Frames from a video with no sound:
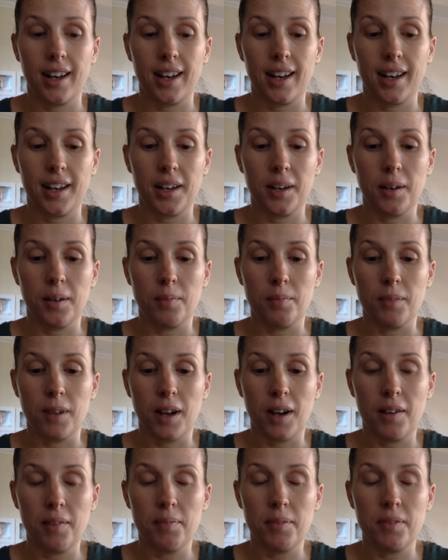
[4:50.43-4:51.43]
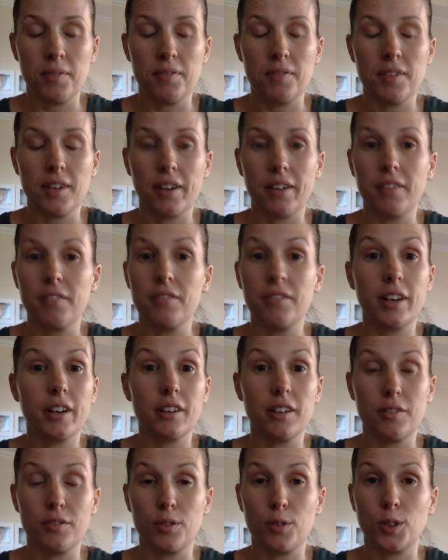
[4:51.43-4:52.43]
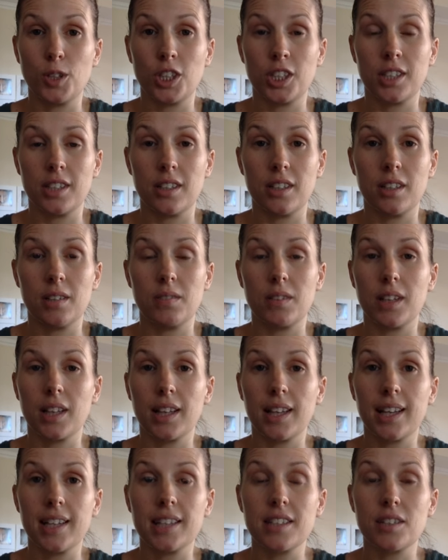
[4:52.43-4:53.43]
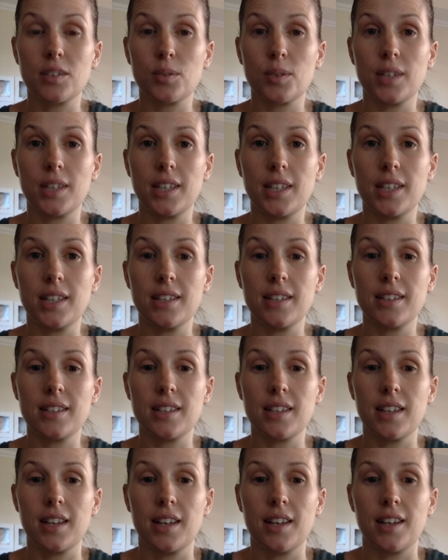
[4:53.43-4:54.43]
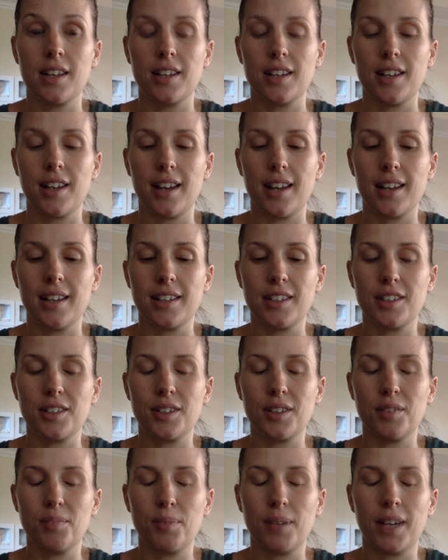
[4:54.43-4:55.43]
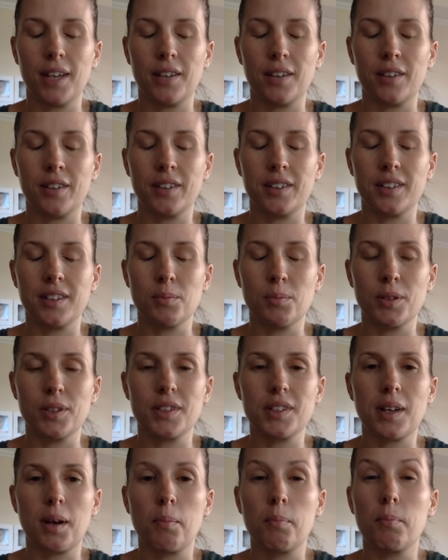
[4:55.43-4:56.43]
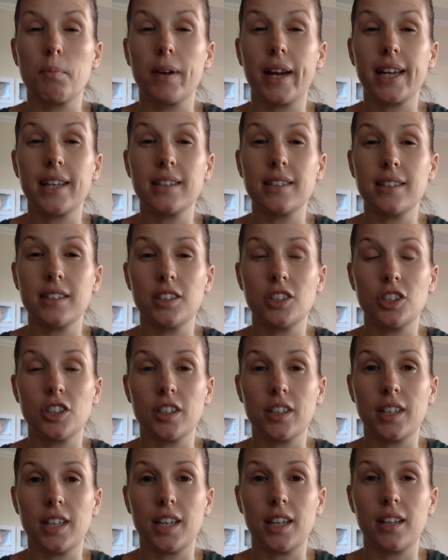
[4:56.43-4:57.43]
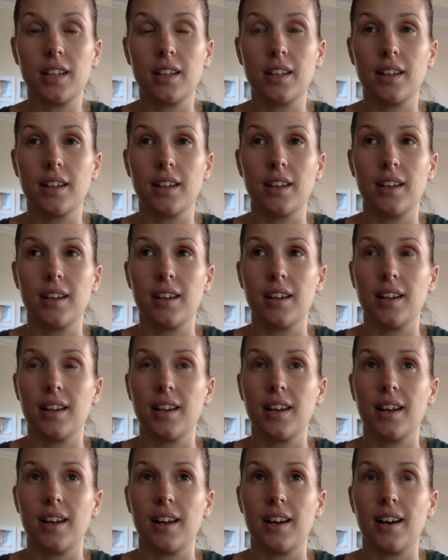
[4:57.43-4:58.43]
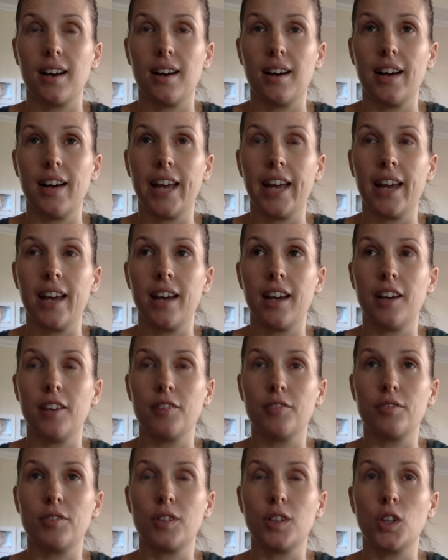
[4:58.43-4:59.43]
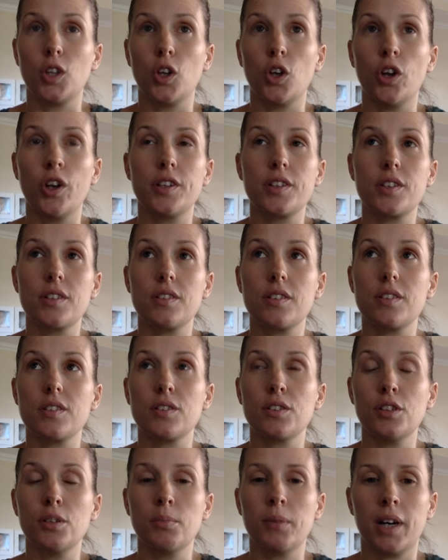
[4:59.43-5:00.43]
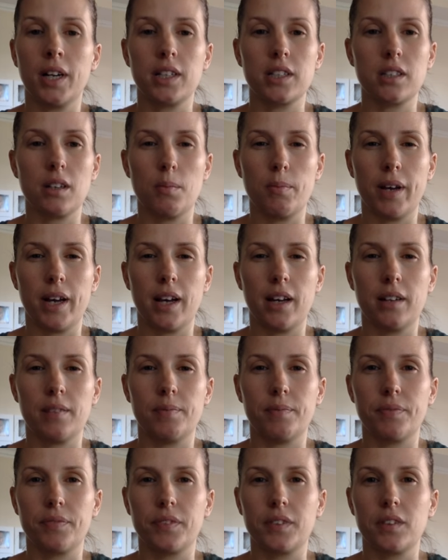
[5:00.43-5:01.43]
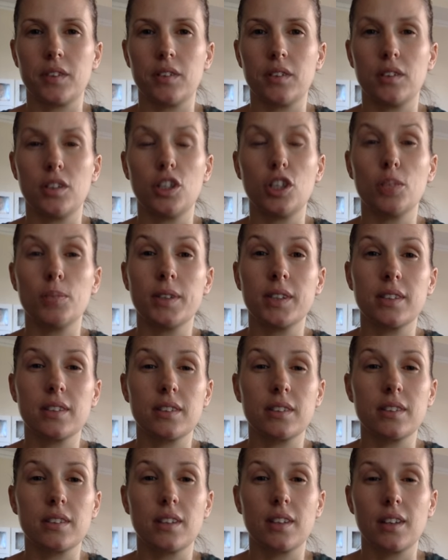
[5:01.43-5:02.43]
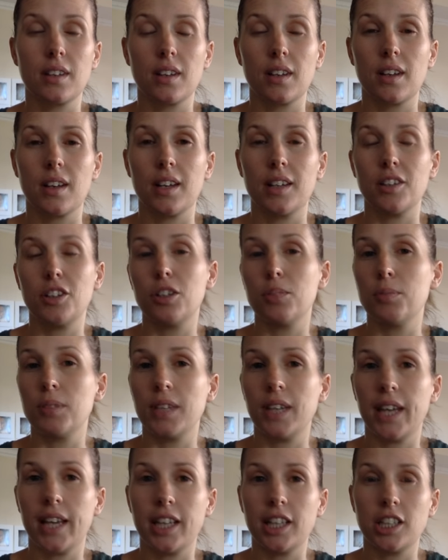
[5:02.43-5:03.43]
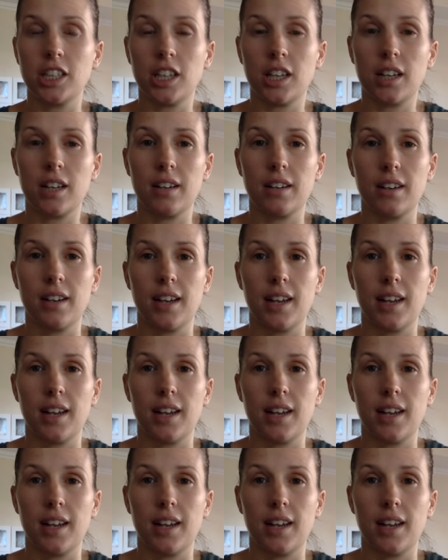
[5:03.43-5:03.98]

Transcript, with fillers: Um, I've been very, very fortunate over the last three years uh, to have been on the most amazing journey. I have learnt so much about humans and human nature